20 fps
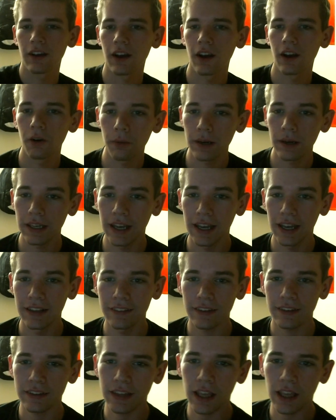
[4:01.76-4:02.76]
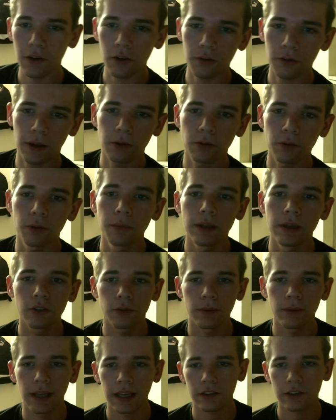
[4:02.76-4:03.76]
Alrighty, guys. That was my roommate's
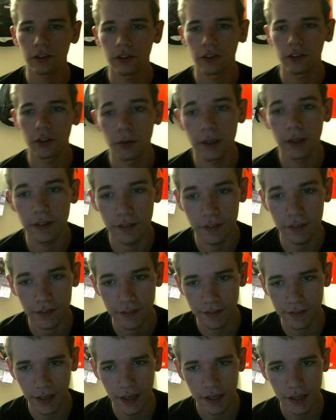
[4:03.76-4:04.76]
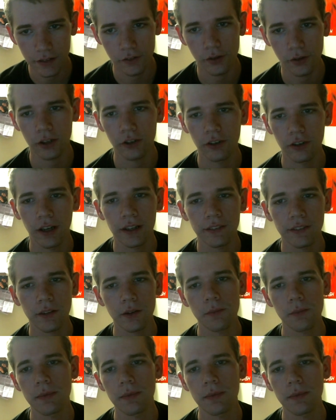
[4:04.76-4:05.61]
reaction to these insane trick shots.